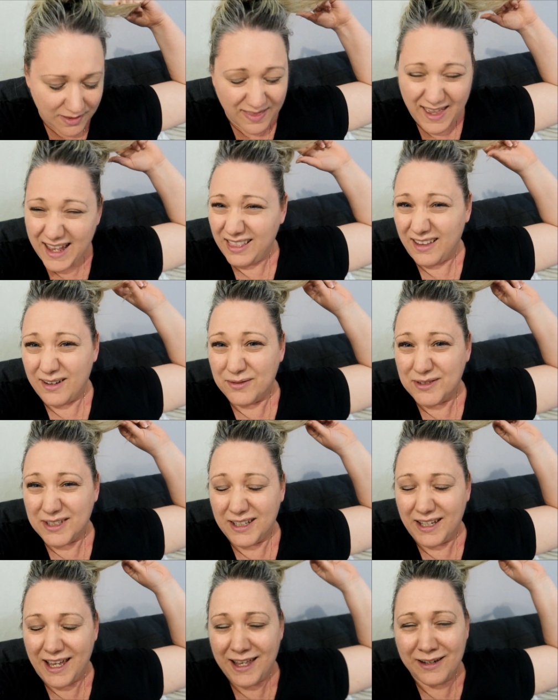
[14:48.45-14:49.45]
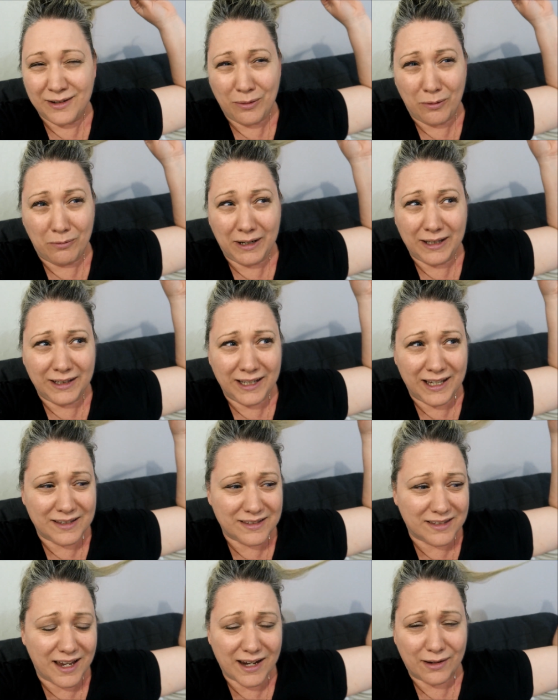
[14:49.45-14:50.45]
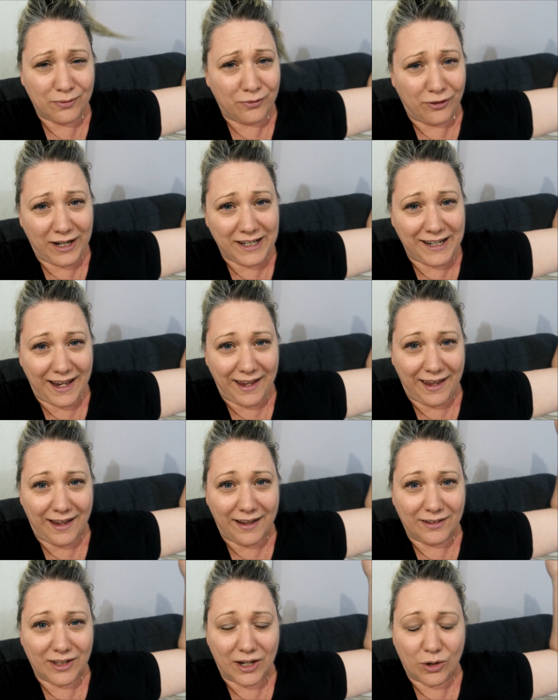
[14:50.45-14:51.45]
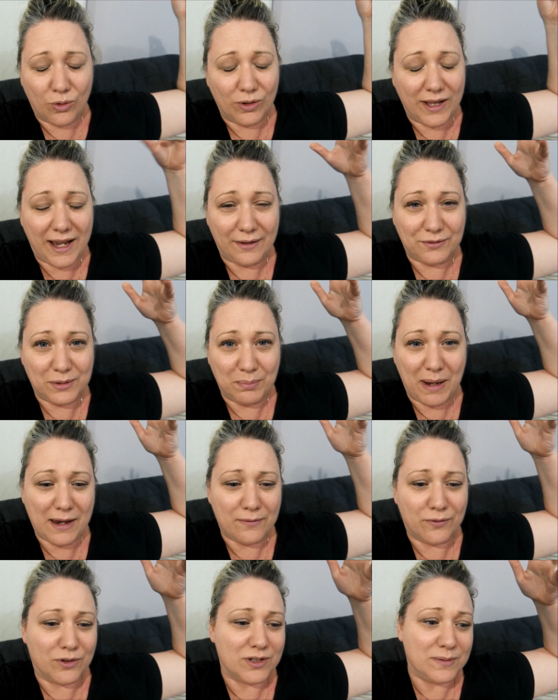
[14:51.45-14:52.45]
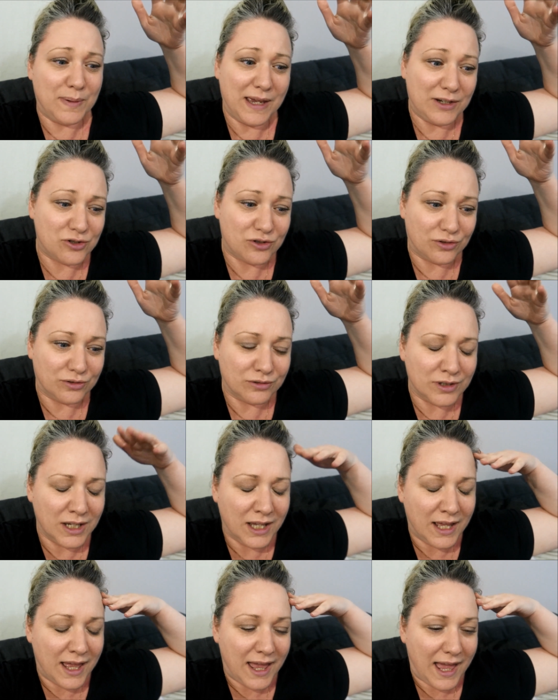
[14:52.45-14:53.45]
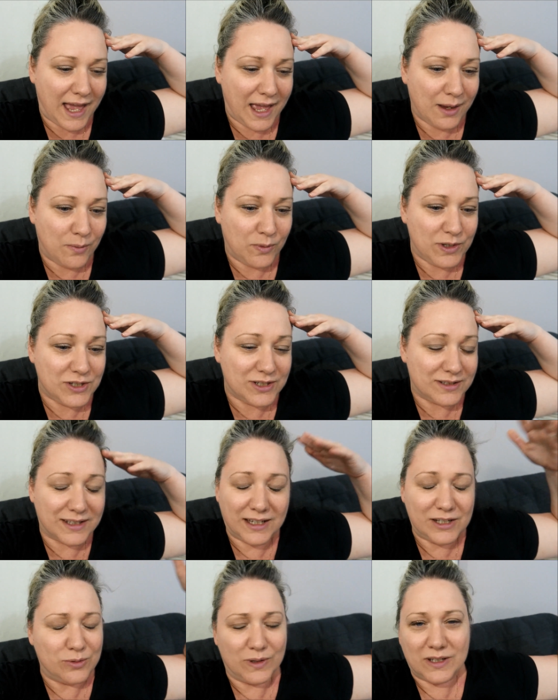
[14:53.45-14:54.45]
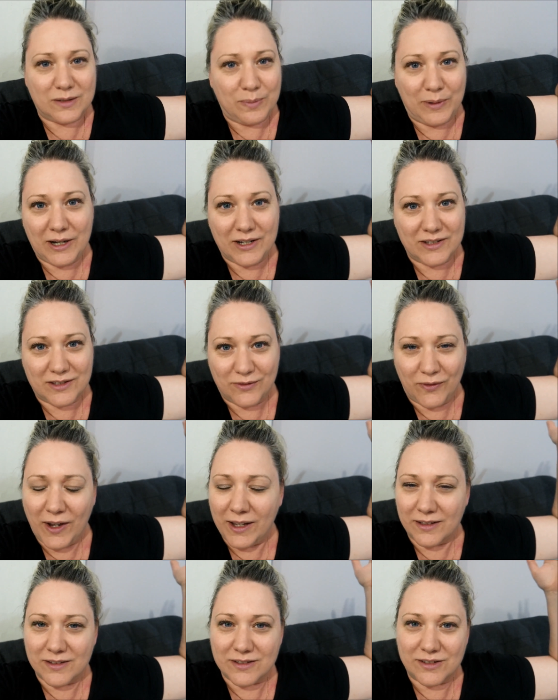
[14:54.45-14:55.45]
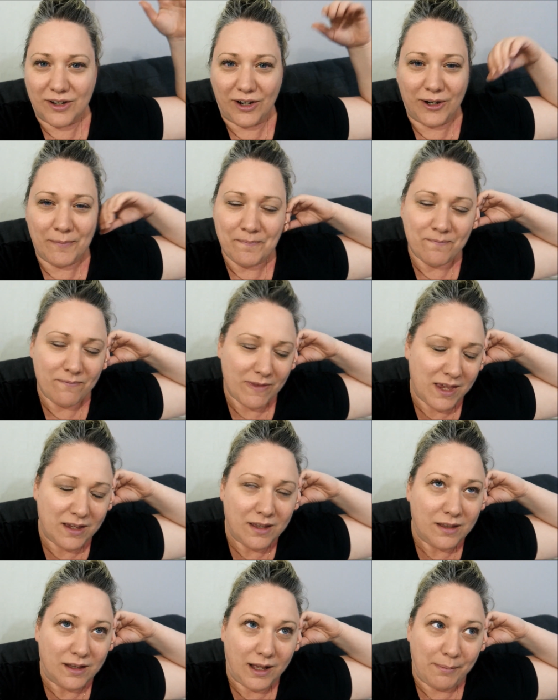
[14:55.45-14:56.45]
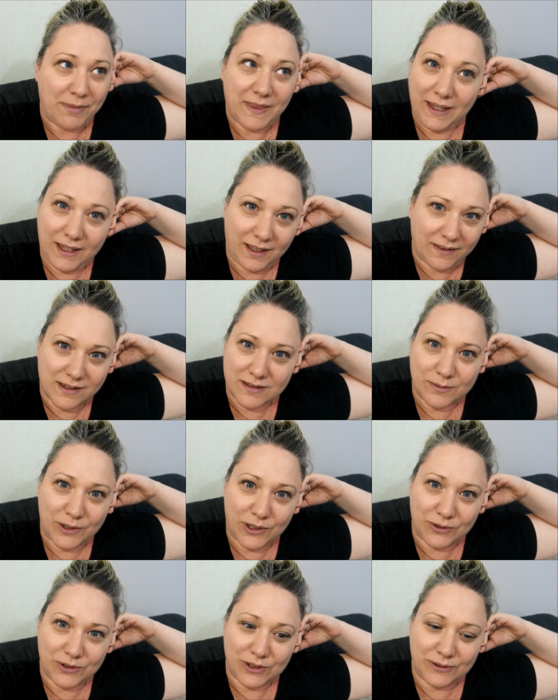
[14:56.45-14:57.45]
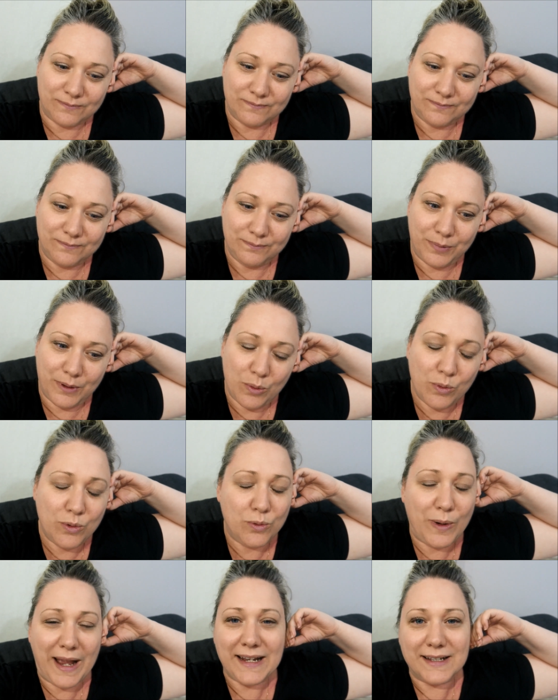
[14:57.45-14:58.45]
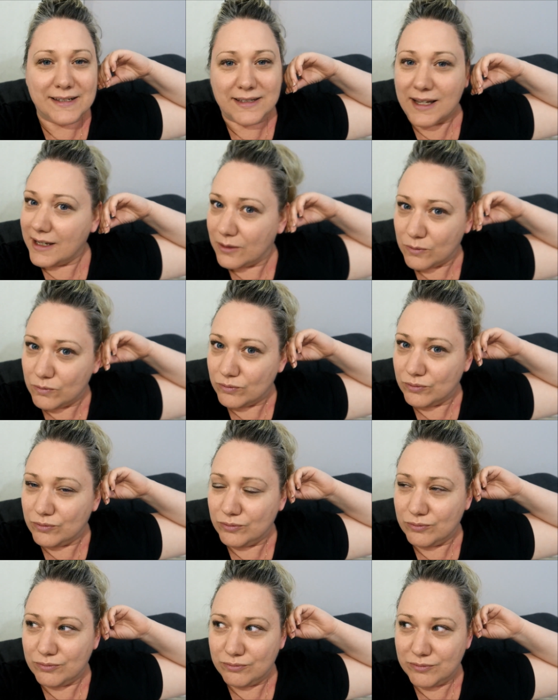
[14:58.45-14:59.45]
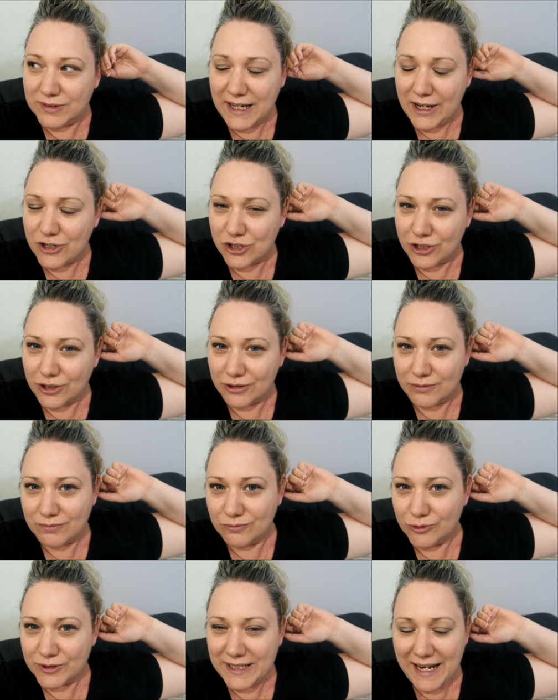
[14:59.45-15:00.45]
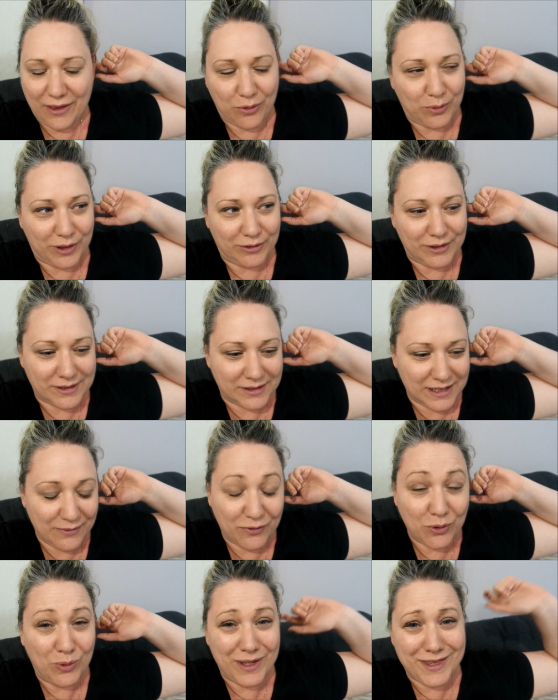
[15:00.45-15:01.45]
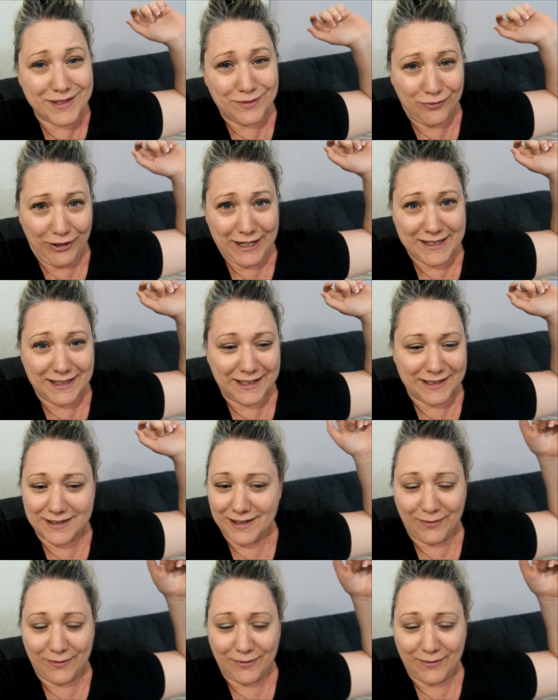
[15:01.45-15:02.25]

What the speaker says: they loved it. And really, it's like a free day out. Like, all I have to pay for is petrol, and we just get to experience fun. So I'm thinking that's what I'll do, but we'll wait and see. Stay tuned. We'll see how the weather is. If the weather's freezing and